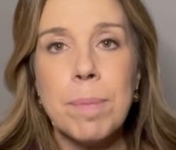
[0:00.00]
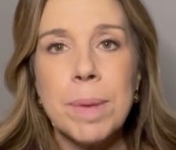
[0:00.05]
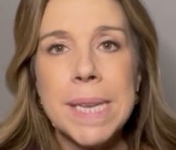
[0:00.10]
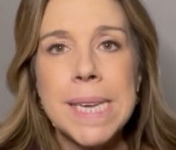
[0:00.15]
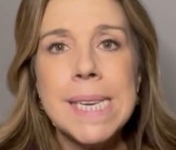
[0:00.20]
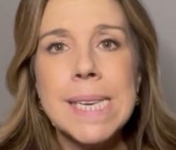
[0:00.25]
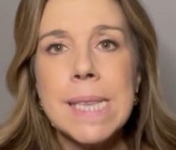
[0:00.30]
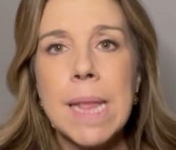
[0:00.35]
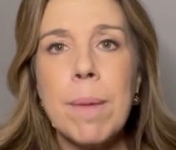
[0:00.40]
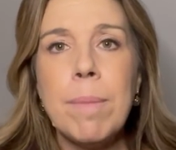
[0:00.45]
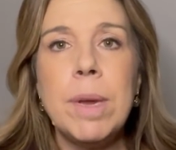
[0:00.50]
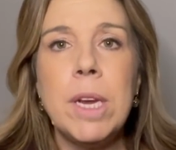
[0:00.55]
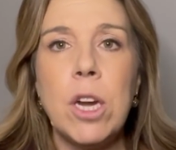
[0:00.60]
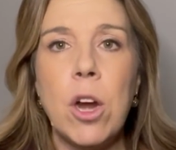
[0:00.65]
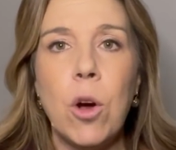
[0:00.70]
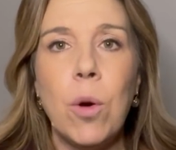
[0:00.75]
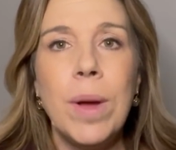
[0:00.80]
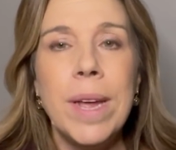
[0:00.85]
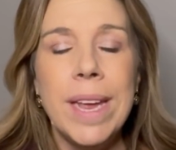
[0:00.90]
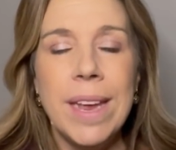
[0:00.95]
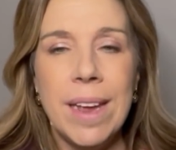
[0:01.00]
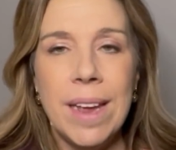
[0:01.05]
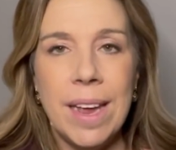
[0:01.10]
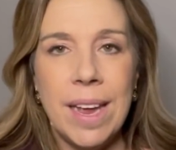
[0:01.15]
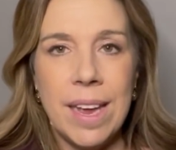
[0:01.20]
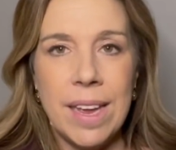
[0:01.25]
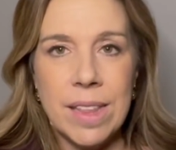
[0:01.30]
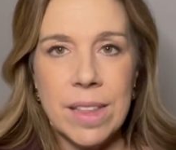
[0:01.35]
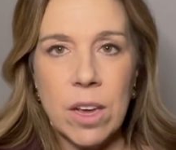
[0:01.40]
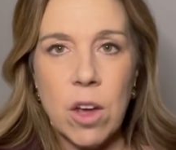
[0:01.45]
Please let me know
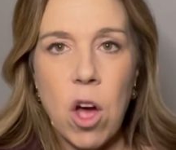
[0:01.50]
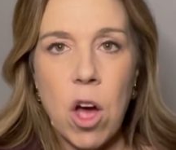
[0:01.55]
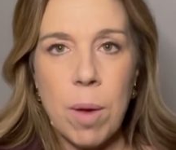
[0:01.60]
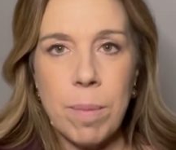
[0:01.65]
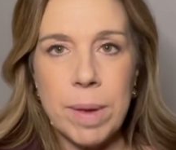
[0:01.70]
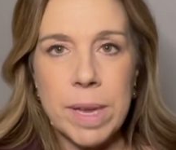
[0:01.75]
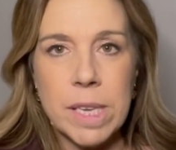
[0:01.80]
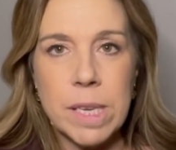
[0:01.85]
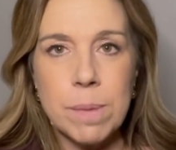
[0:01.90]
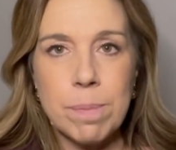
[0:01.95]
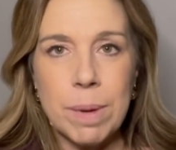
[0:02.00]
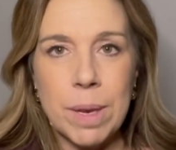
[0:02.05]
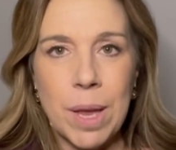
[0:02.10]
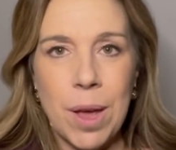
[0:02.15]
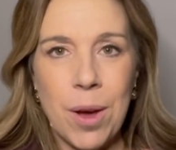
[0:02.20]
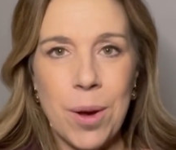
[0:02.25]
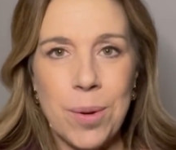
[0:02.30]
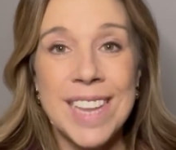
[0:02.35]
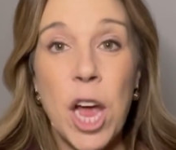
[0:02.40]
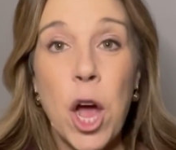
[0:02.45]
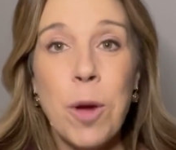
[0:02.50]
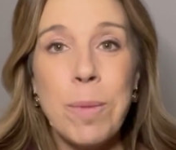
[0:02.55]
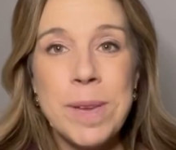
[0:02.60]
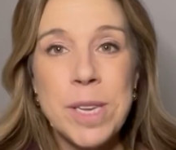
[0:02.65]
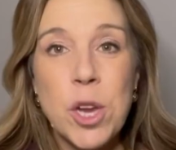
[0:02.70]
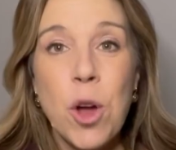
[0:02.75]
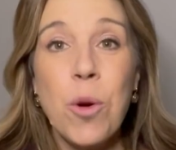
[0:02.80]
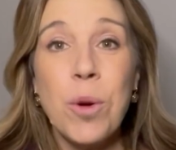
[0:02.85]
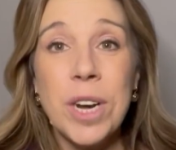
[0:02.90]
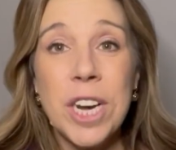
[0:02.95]
in the comments below. Now, I'll be
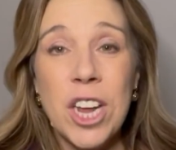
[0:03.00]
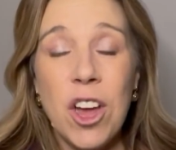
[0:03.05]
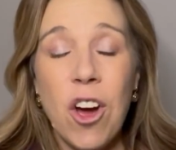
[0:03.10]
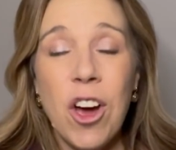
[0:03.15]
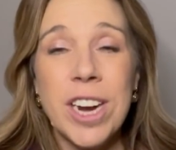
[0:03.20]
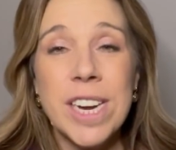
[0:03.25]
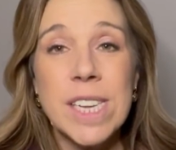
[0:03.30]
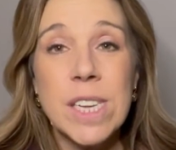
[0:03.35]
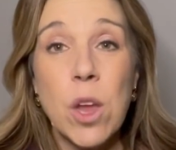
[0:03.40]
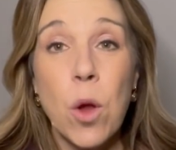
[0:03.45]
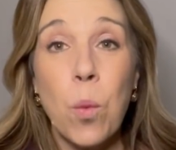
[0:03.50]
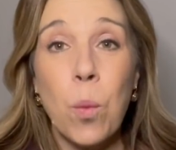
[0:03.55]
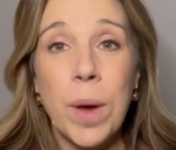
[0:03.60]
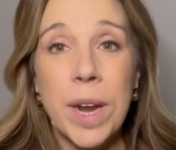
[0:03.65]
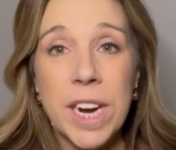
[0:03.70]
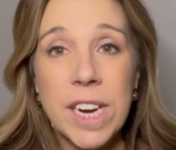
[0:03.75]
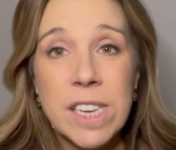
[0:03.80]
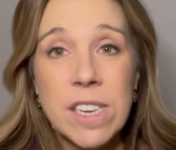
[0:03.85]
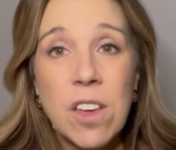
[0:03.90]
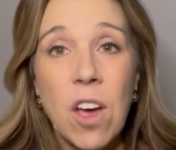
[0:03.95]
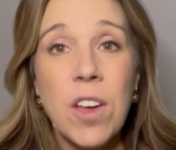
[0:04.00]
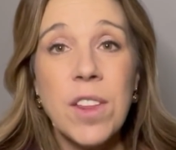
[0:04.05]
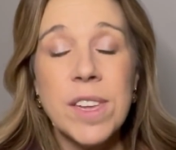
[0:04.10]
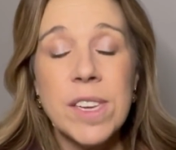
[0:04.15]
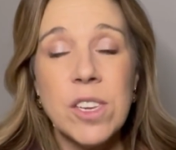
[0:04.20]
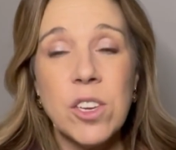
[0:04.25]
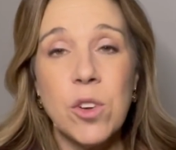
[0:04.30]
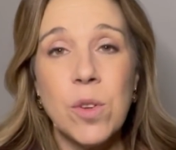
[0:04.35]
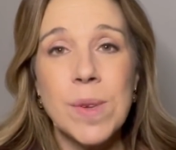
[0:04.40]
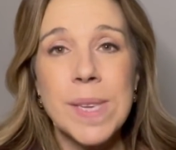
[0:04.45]
totally honest, when I saw
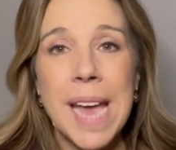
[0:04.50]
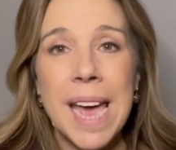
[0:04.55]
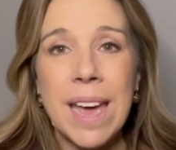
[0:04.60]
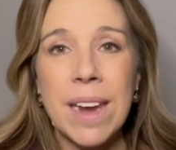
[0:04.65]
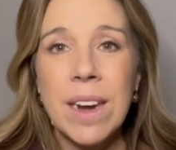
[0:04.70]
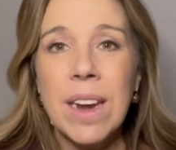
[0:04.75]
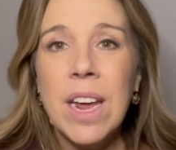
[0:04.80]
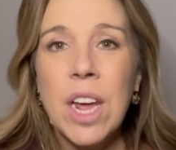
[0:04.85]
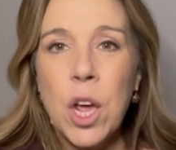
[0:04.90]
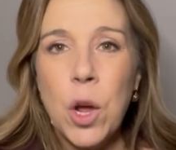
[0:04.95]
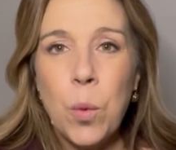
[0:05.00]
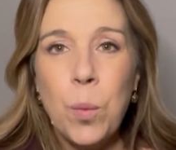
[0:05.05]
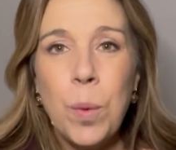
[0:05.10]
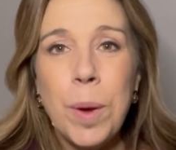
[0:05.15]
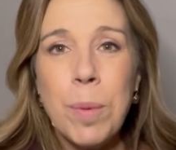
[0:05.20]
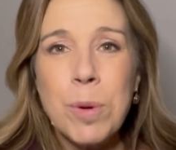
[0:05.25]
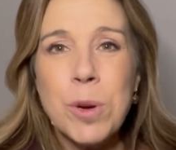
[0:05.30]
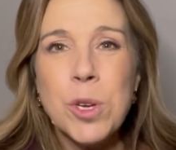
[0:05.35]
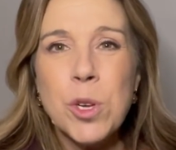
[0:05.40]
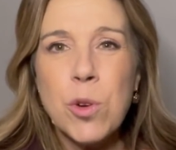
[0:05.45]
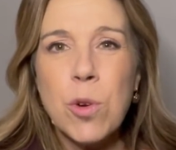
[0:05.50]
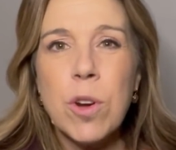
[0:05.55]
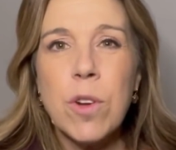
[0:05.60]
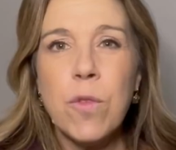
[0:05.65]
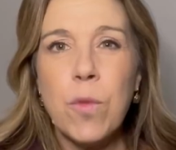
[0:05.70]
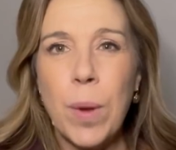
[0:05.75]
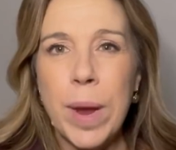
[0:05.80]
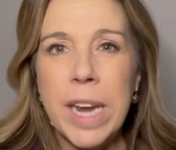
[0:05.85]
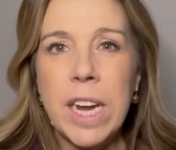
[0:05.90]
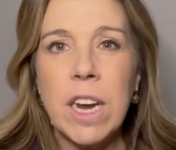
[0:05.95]
this news, and we were sort
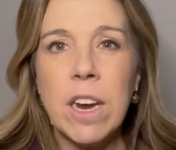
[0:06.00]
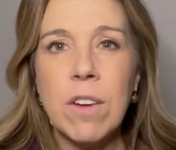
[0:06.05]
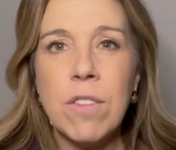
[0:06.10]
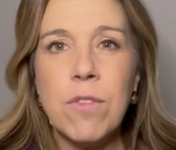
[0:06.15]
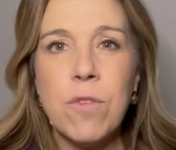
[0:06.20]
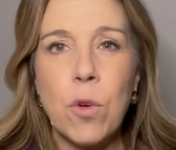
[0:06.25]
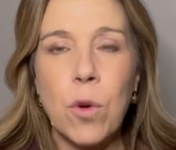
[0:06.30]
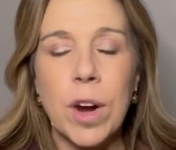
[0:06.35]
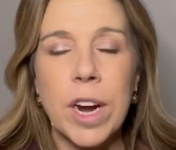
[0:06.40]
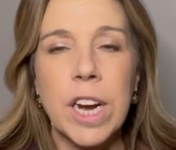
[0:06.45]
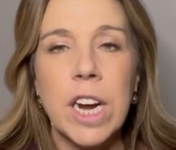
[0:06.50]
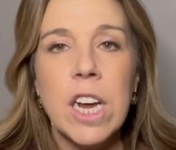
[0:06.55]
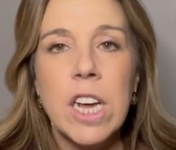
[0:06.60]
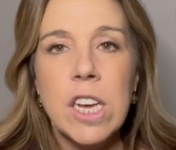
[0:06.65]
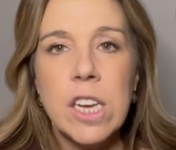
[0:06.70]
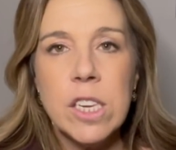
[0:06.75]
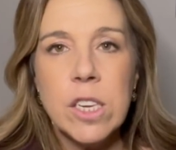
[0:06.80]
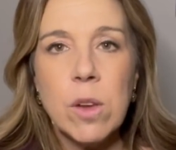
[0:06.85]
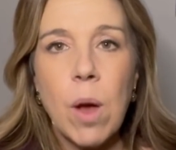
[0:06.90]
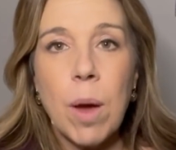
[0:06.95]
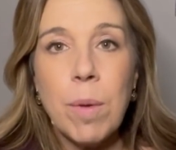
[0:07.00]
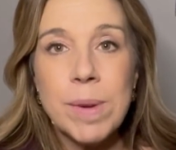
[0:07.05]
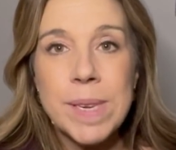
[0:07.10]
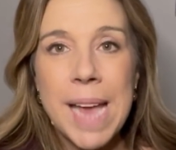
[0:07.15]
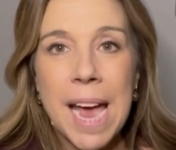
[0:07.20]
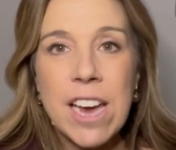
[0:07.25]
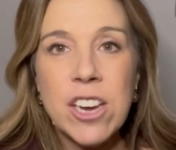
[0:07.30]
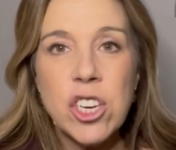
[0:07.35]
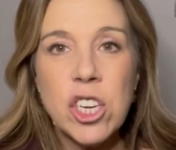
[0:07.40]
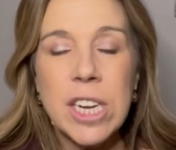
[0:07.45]
of waiting for it, so I was
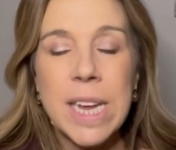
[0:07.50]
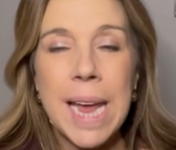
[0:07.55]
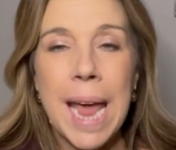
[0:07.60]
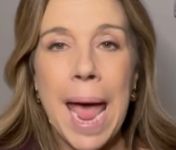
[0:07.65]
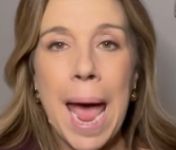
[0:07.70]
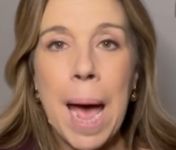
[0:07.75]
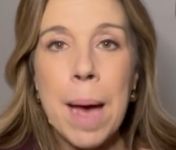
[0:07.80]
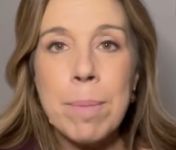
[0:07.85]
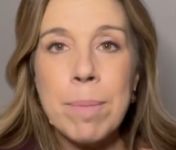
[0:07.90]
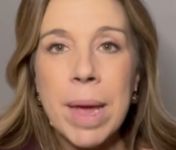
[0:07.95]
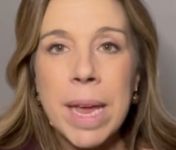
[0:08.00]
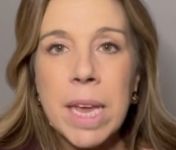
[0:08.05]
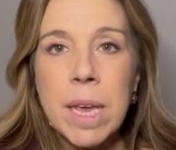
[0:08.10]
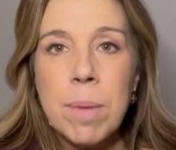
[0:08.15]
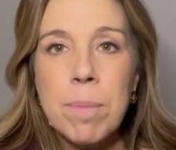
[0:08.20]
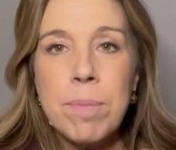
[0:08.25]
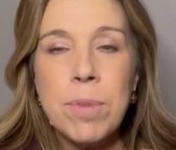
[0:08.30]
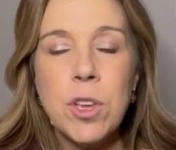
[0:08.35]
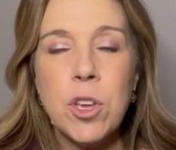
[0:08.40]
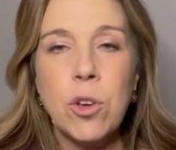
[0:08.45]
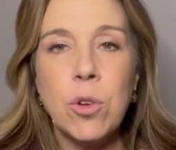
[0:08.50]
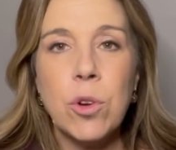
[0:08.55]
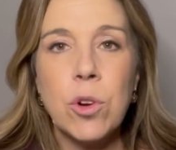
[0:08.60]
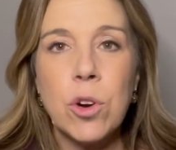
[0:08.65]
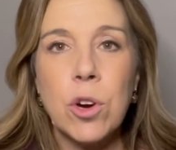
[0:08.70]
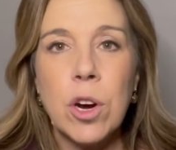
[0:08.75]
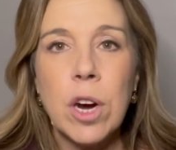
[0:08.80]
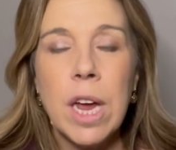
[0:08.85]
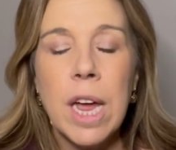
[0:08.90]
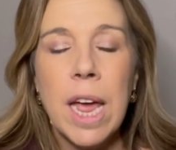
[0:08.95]
actually at my
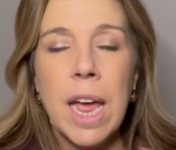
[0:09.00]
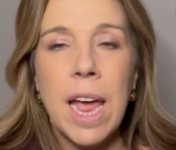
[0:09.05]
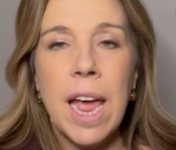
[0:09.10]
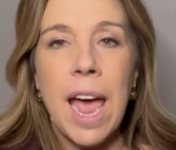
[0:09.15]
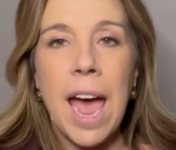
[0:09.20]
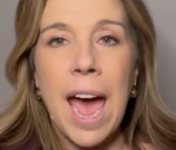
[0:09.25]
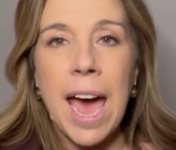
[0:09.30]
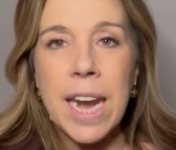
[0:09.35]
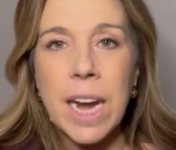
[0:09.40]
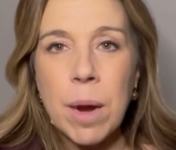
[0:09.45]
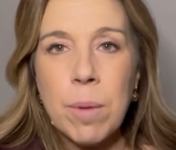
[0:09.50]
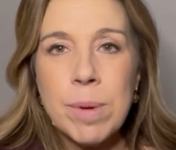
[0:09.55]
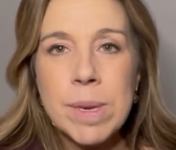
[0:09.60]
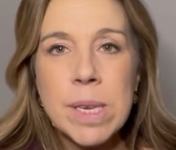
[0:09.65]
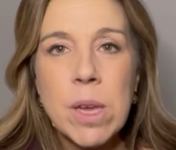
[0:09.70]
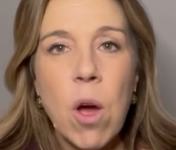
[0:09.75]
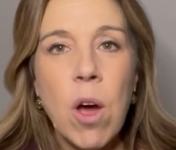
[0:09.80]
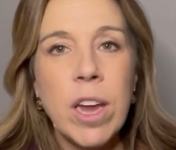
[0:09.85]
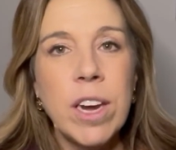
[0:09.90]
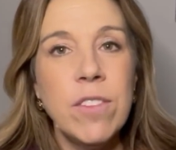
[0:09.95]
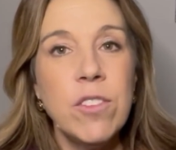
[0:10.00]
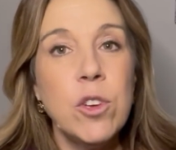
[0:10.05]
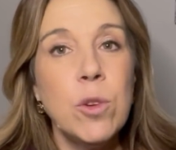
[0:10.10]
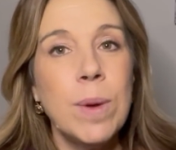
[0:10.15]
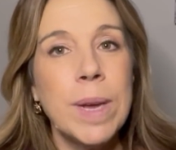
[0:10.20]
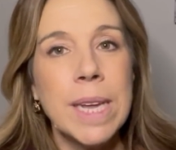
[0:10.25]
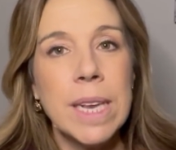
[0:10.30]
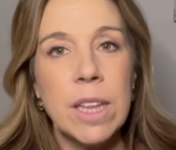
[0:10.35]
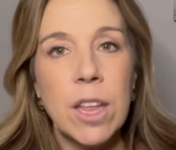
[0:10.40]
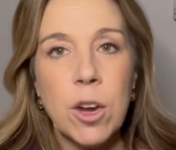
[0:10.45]
computer and I was kind of
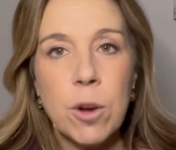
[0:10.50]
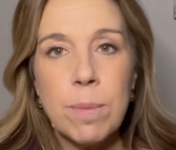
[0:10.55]
doing a little